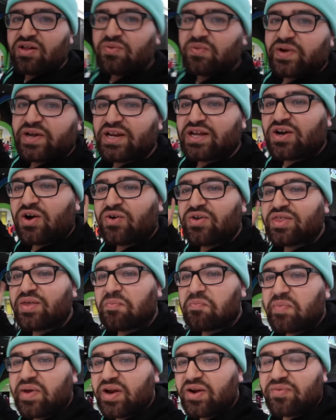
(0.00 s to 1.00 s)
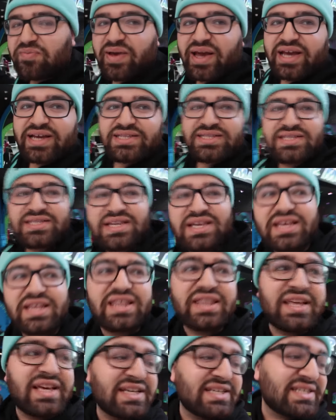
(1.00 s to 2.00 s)
We're gonna go to the mirror maze.
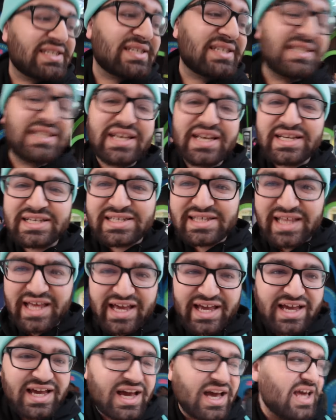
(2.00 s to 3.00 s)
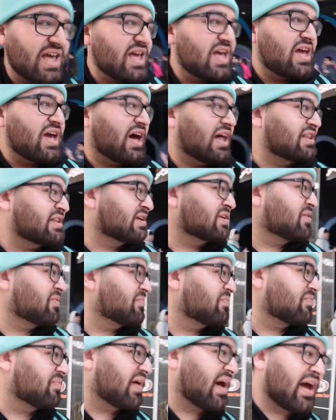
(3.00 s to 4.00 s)
This is like a little,
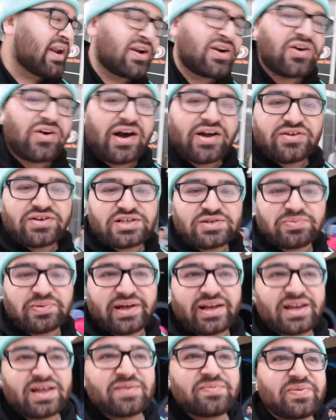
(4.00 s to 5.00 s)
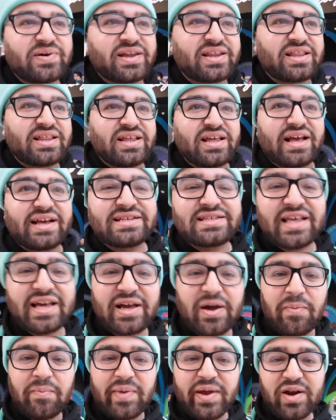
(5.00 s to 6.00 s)
I don't know how to explain it, but it's
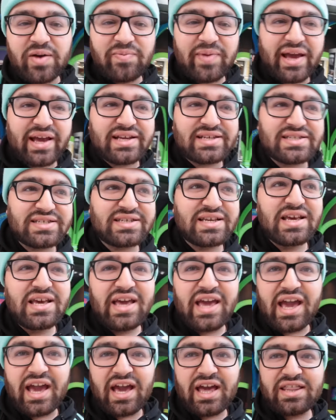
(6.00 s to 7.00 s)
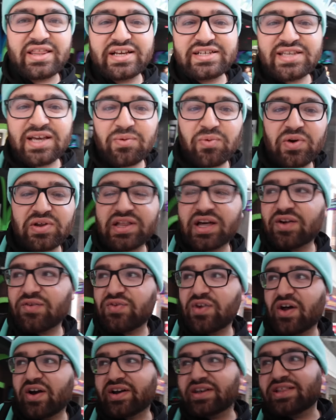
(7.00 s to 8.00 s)
like a mirror maze, and they said we're allowed to
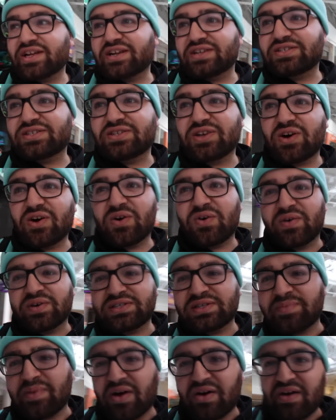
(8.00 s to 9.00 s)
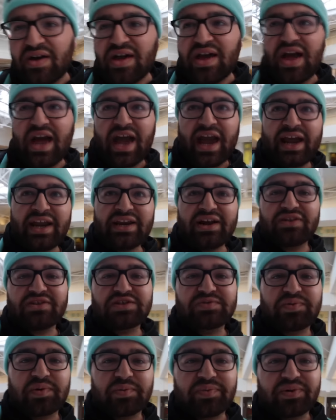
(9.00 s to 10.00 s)
vlog in there, so it's about
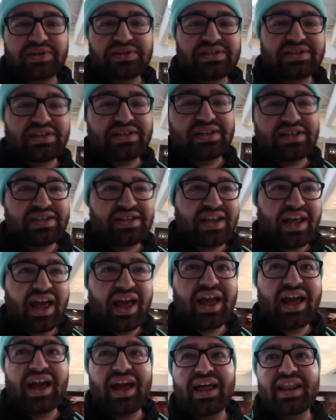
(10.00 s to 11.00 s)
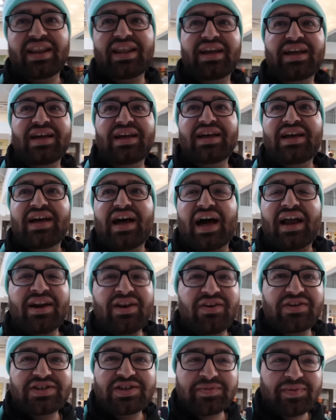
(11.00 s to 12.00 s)
$8 per person, and I don't
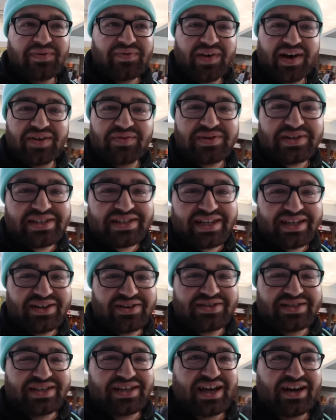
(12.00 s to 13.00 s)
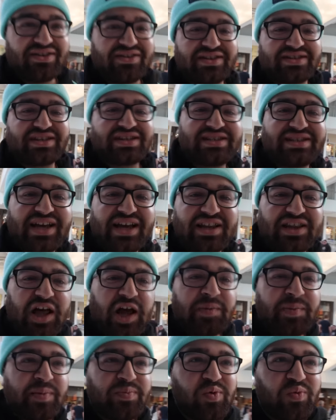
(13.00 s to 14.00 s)
know, it should be fun. We're just gonna go see how it is. They said a lot
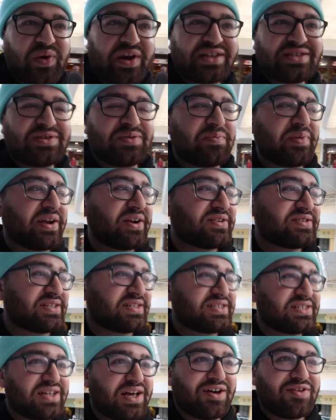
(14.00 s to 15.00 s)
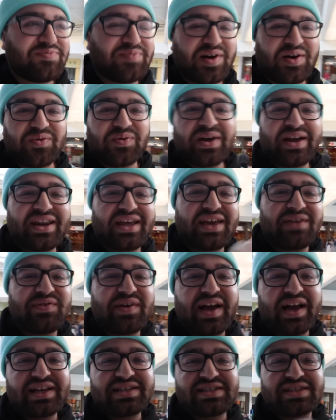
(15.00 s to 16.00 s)
of people run into mirrors and stuff, but we're gonna give you
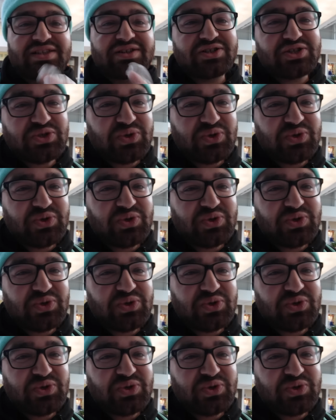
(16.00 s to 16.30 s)
guys a little